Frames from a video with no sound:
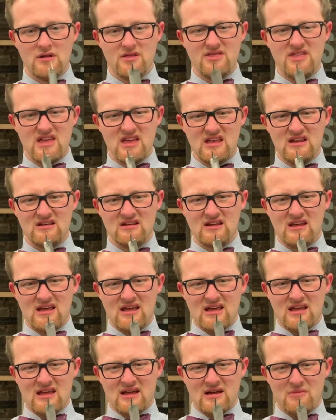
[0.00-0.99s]
then
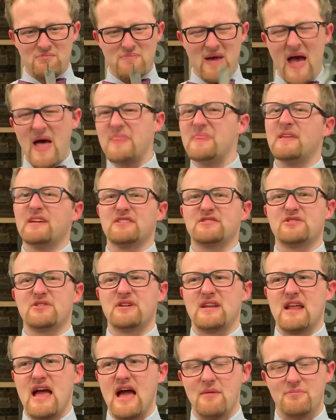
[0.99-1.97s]
bad things are
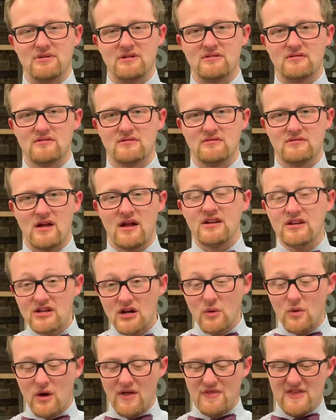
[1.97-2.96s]
gonna happen. And you
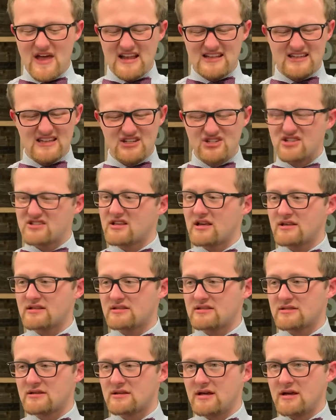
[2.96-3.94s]
know what that teaches
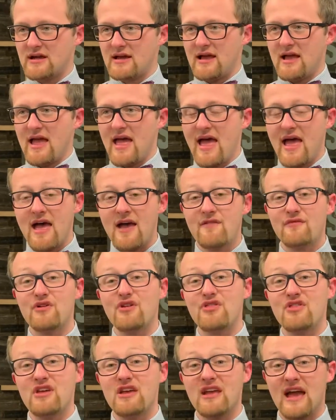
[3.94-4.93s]
us?
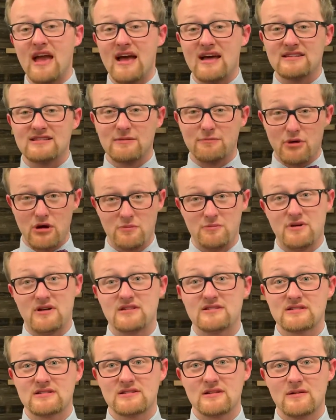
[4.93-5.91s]
Everything has a
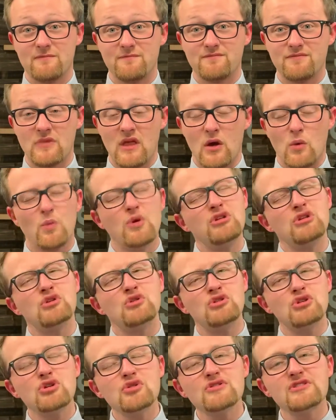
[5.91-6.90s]
purpose. When you
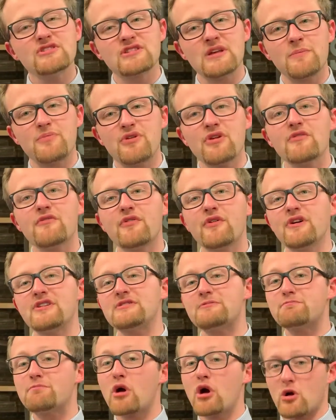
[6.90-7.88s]
use something for
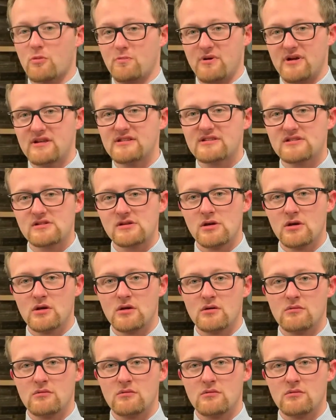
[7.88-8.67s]
its purpose,